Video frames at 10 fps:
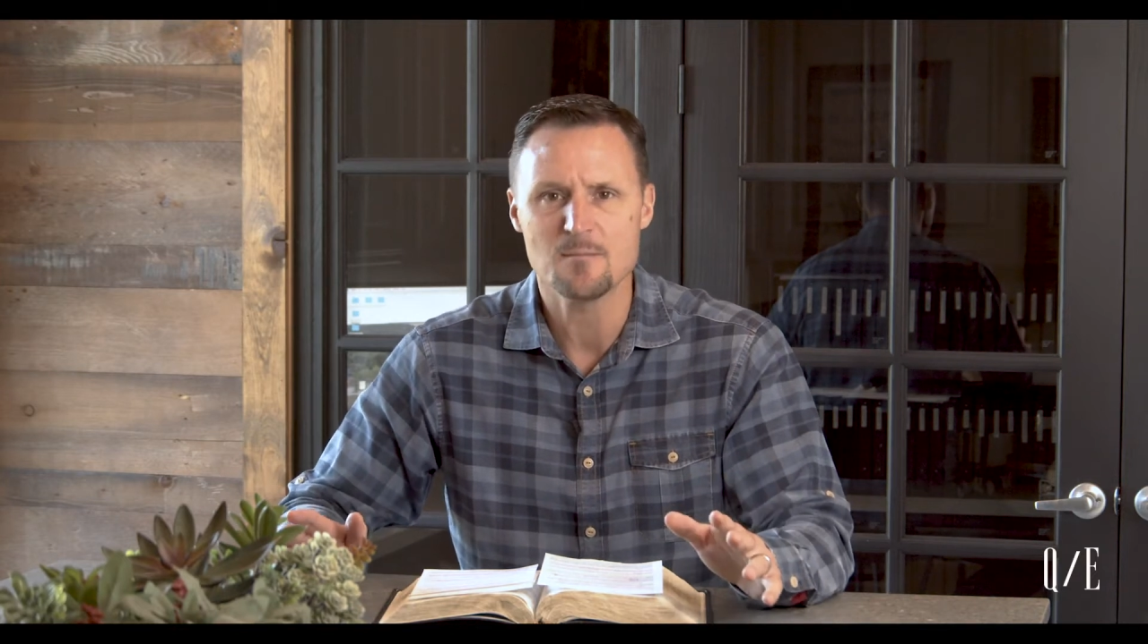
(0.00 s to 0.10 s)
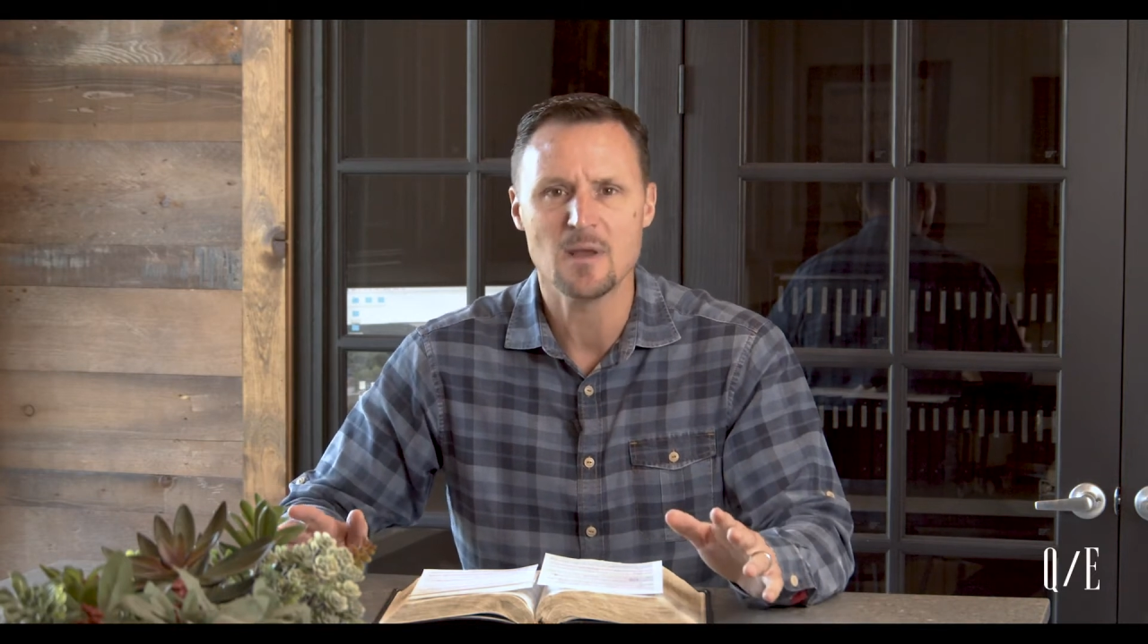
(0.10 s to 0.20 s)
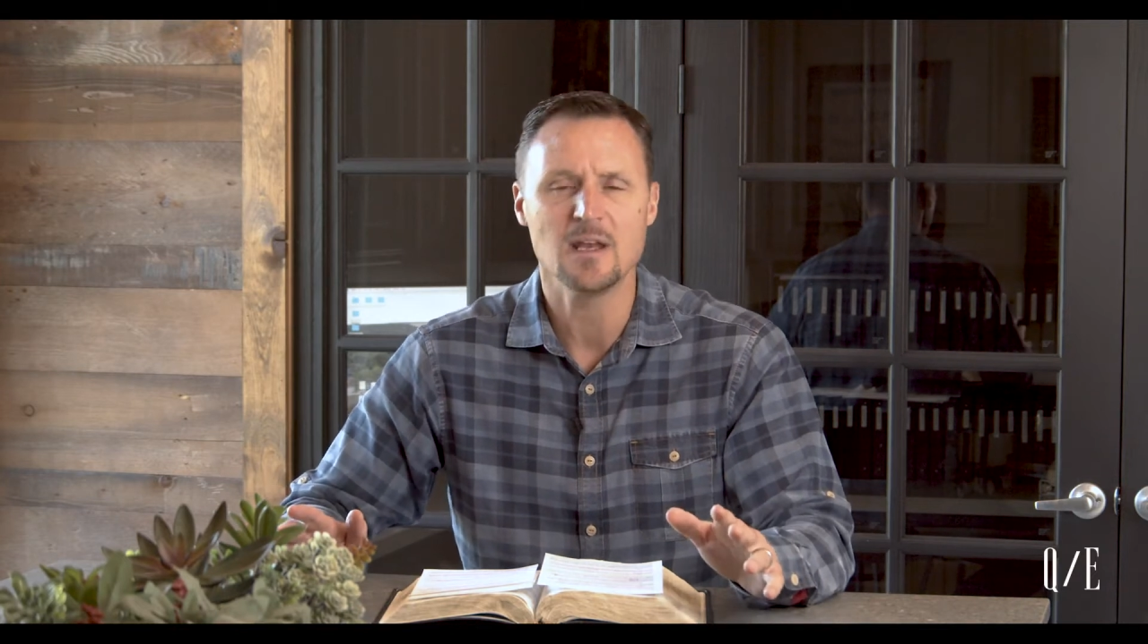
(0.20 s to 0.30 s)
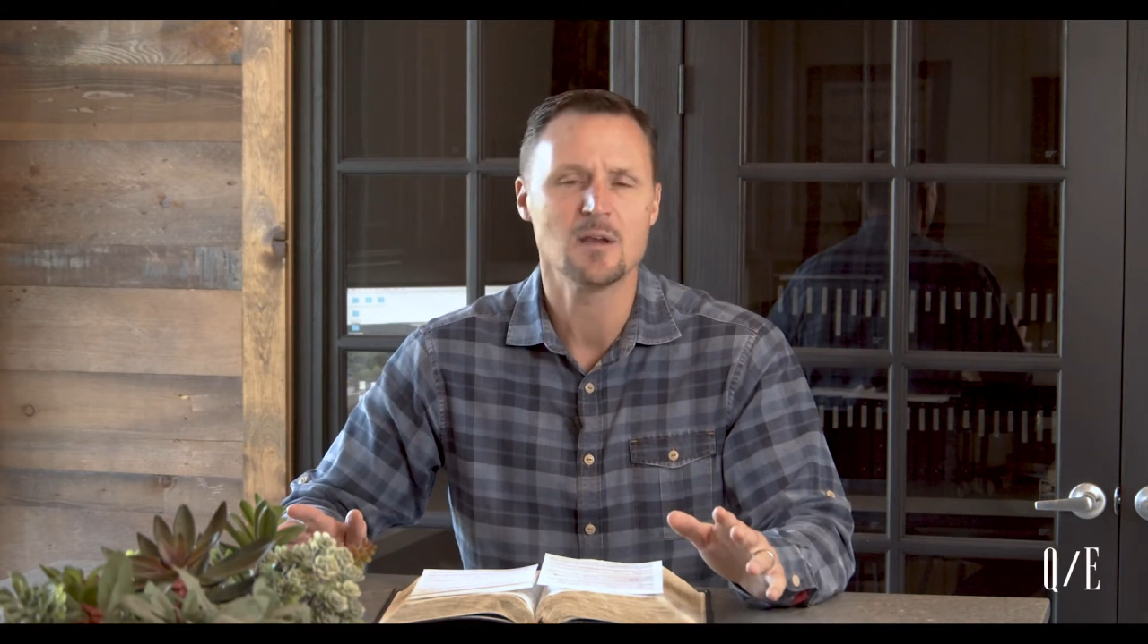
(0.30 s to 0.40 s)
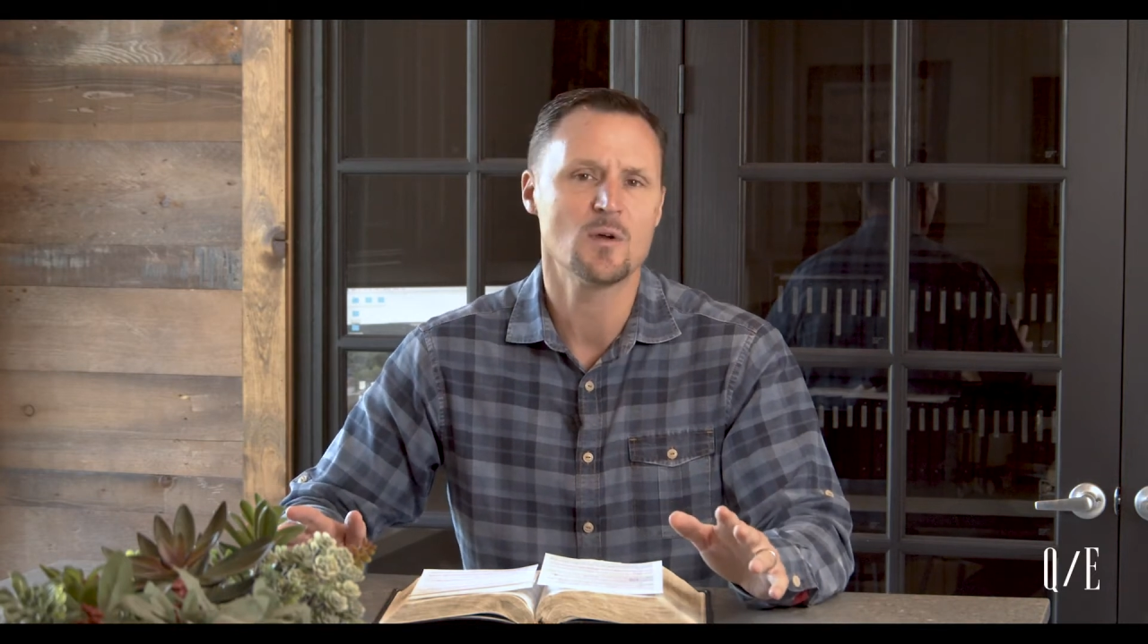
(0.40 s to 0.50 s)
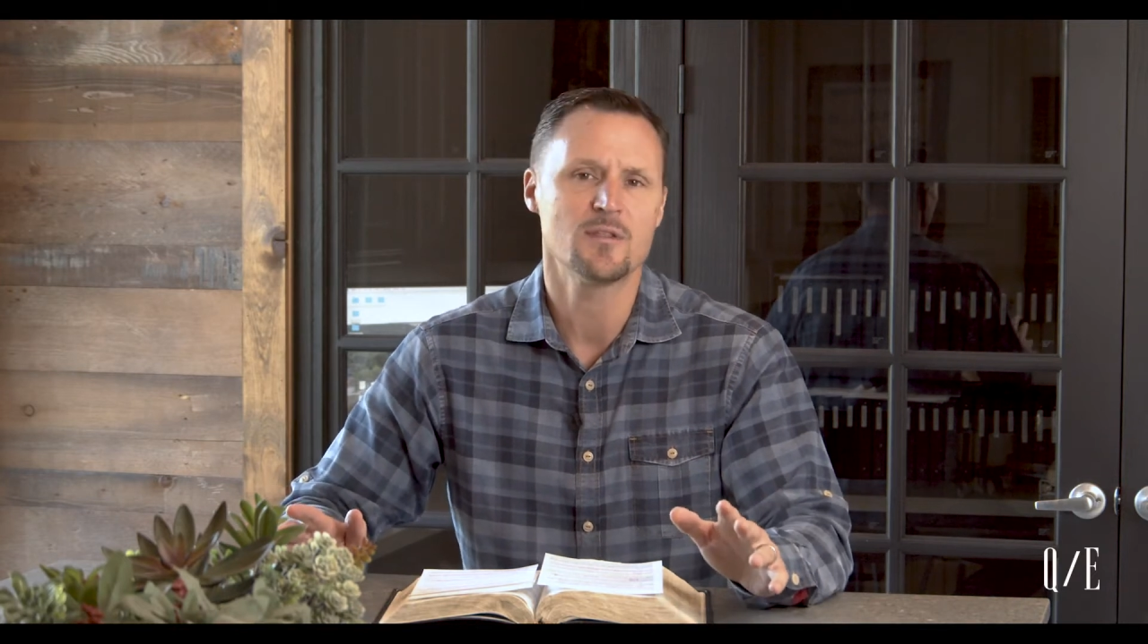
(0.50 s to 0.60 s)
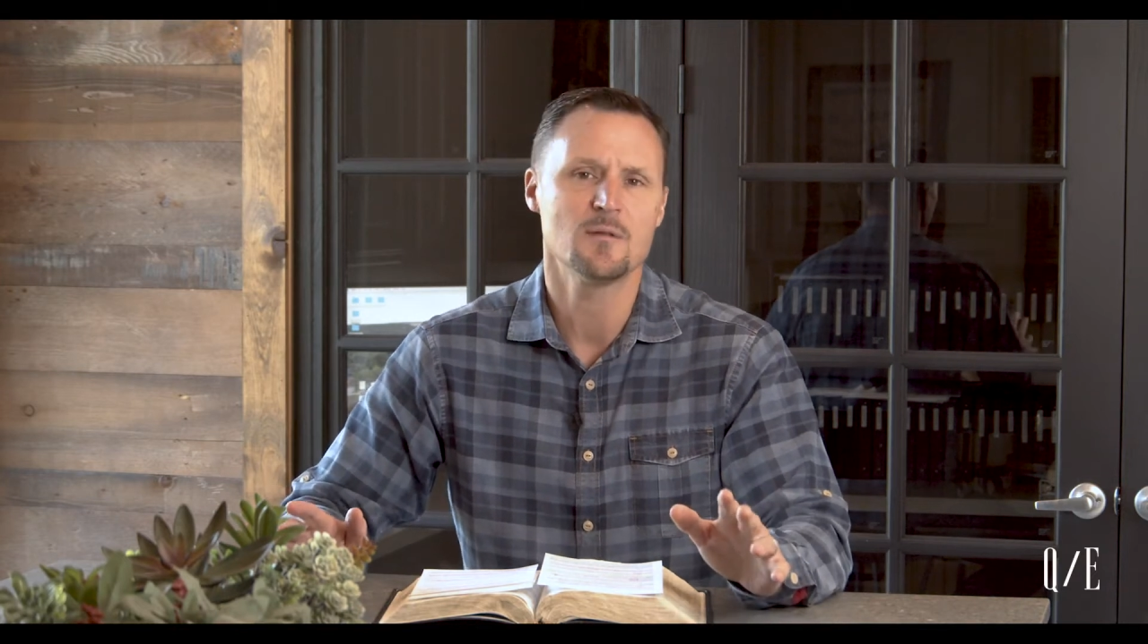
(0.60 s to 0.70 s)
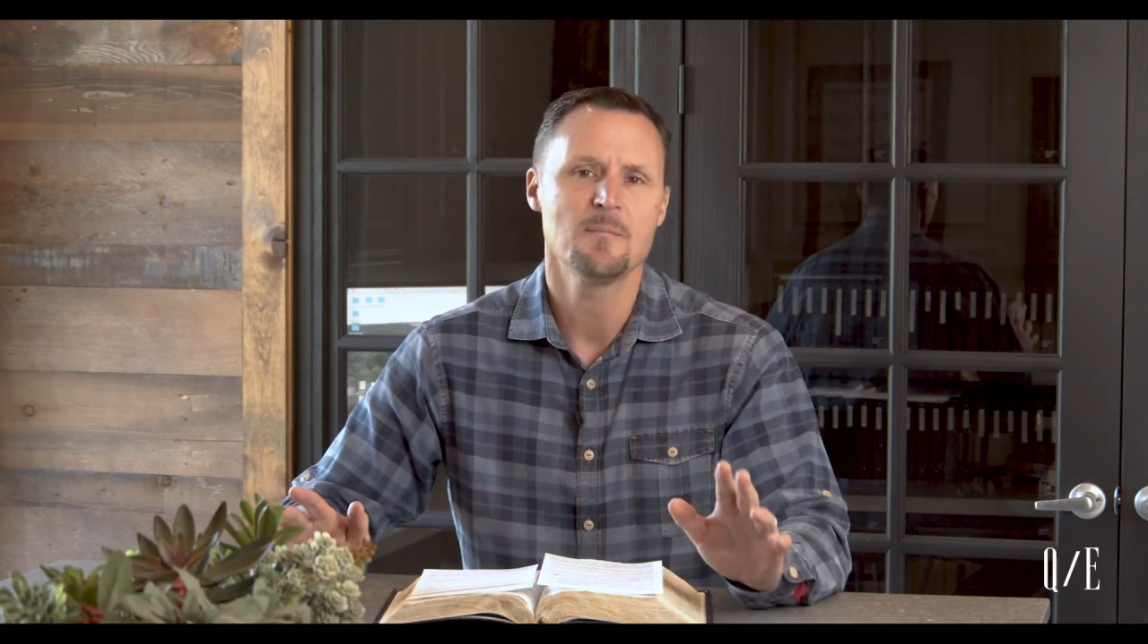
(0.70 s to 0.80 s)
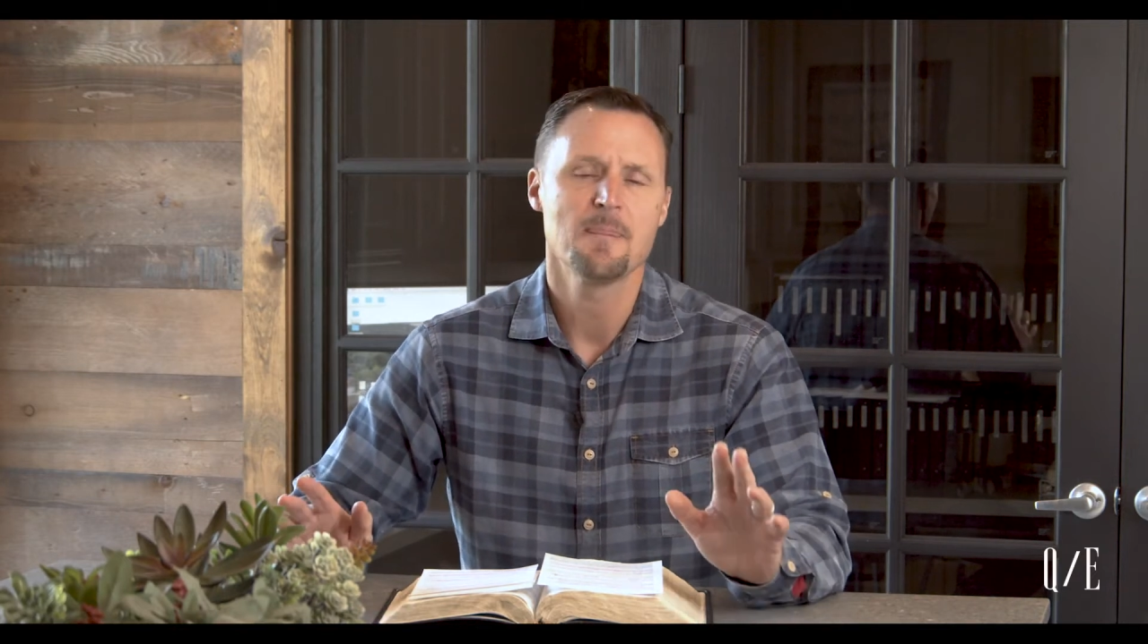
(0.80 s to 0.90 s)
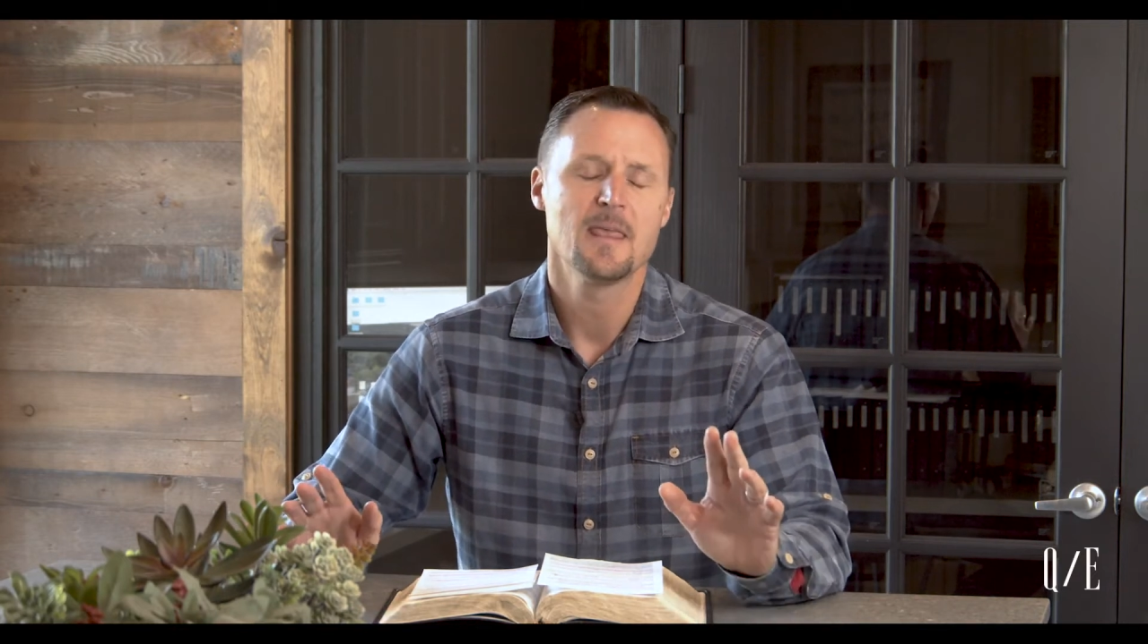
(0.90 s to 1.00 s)
meeting with
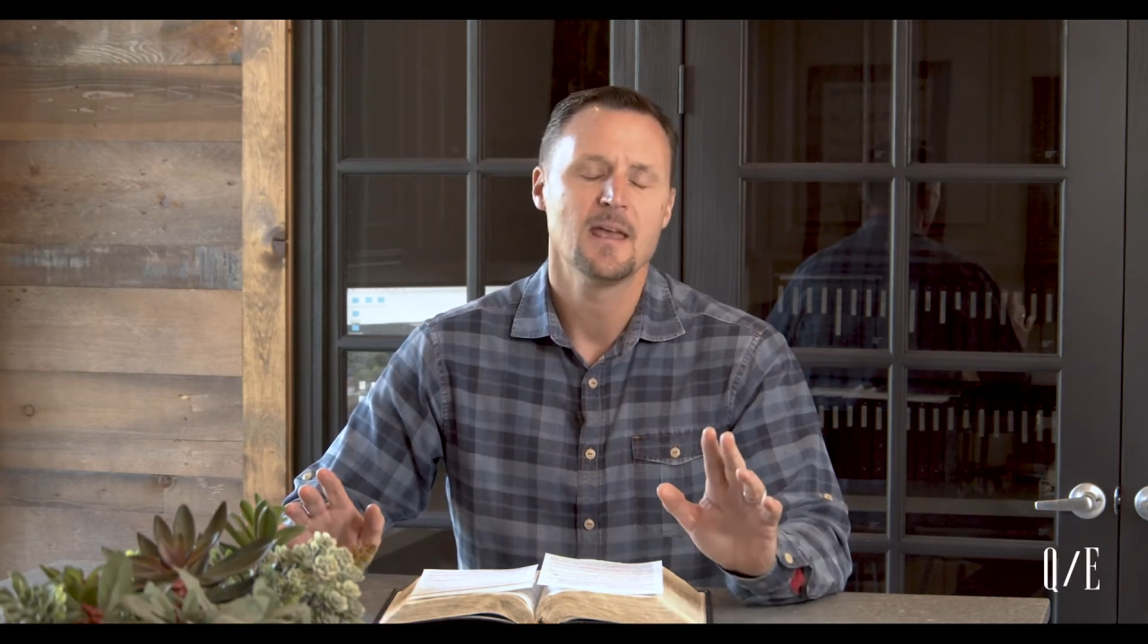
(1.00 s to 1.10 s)
them,